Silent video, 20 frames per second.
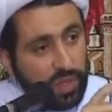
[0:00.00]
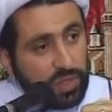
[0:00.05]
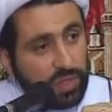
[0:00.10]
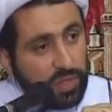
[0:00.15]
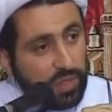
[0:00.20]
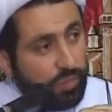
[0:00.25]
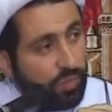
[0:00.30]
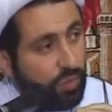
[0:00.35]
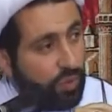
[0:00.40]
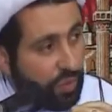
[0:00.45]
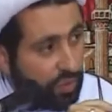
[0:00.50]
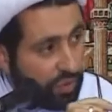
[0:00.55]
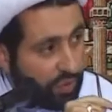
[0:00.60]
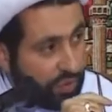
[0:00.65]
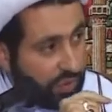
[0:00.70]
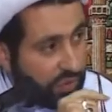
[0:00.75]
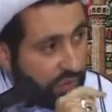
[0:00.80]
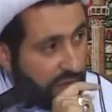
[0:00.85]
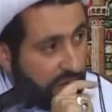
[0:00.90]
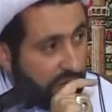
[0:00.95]
a support
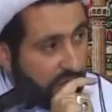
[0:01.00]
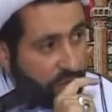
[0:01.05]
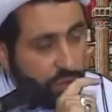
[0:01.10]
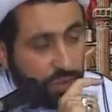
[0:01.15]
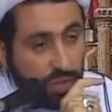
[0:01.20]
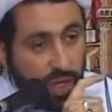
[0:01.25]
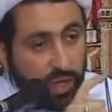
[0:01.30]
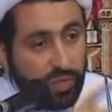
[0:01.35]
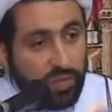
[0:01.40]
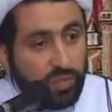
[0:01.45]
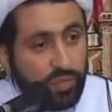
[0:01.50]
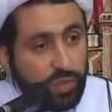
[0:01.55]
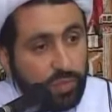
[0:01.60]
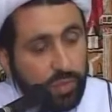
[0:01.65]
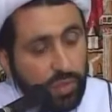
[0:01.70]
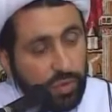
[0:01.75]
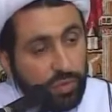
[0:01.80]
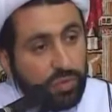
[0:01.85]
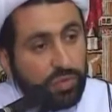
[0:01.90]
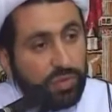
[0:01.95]
and would
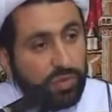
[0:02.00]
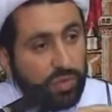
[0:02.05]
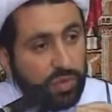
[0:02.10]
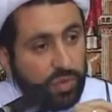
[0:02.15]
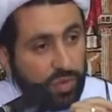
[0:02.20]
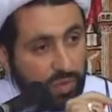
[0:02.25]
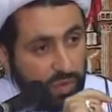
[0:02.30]
contribute